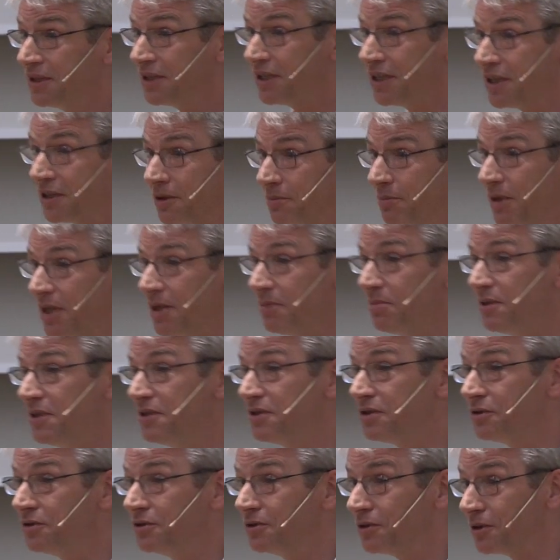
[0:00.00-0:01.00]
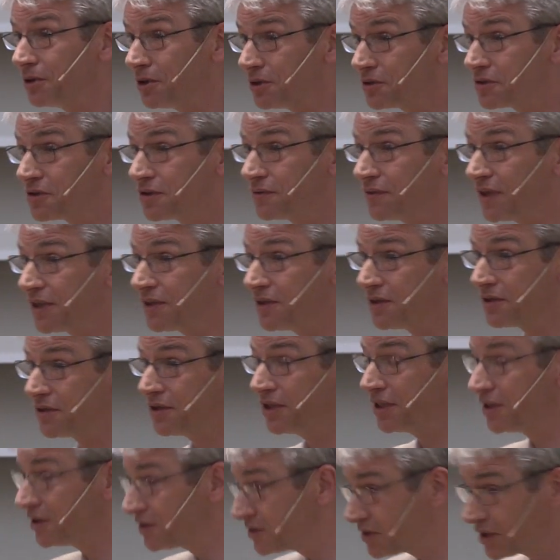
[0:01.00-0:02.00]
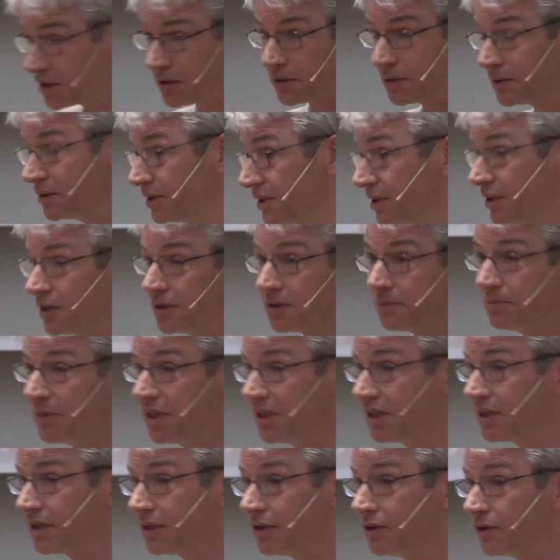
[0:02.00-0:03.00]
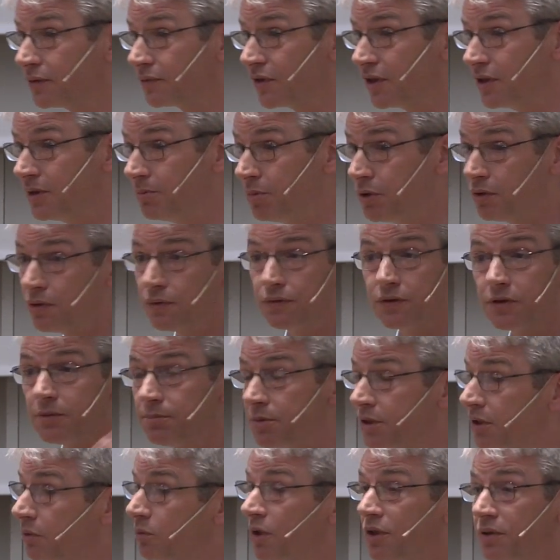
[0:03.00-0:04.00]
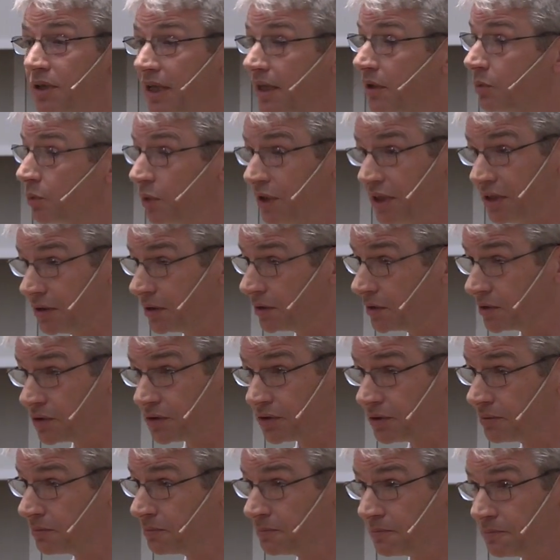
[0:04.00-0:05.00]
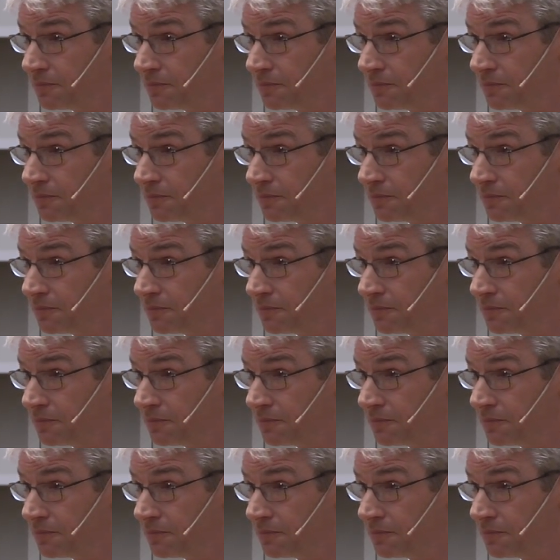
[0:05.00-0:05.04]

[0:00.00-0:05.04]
It'll maybe do lots of other things. It'll make it look very beautiful, but it won't add wheels.